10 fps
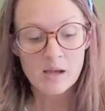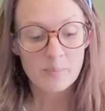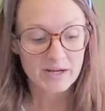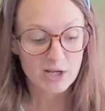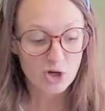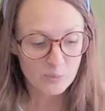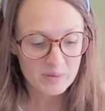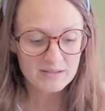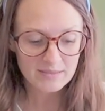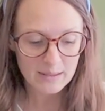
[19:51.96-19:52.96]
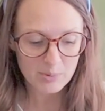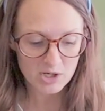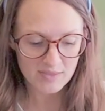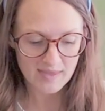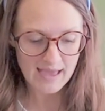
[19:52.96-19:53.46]
but I opened that
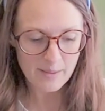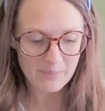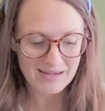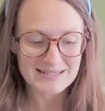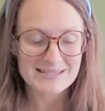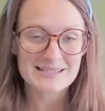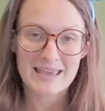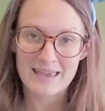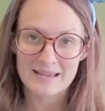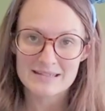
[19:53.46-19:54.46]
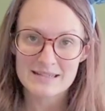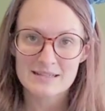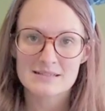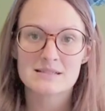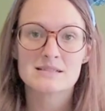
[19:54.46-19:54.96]
part of the app and I scanned
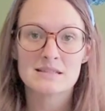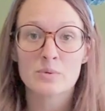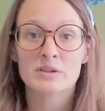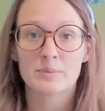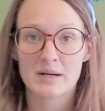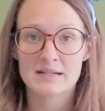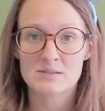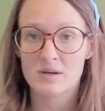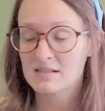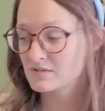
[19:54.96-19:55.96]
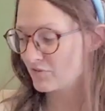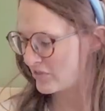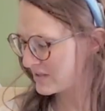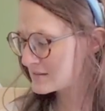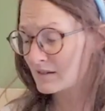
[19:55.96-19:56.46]
it to see what the price was for
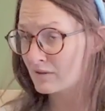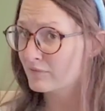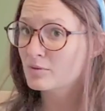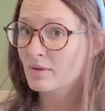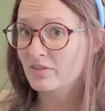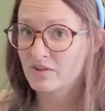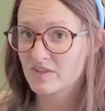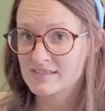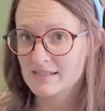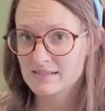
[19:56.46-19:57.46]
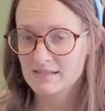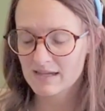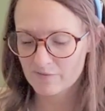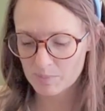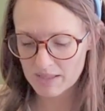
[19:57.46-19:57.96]
this and a few other things that didn't
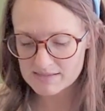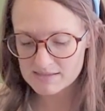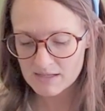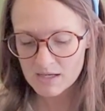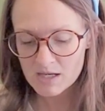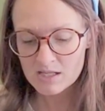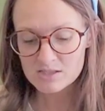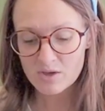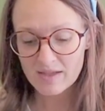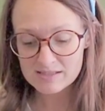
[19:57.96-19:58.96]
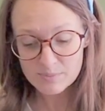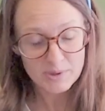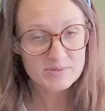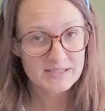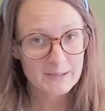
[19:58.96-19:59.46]
have a price. So that's a
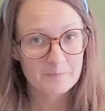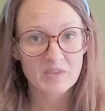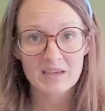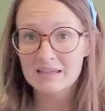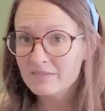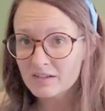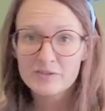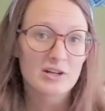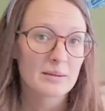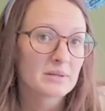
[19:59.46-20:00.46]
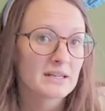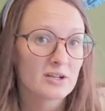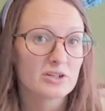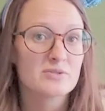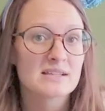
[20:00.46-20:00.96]
pro tip. Even if you're not planning
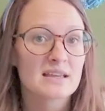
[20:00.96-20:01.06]
on using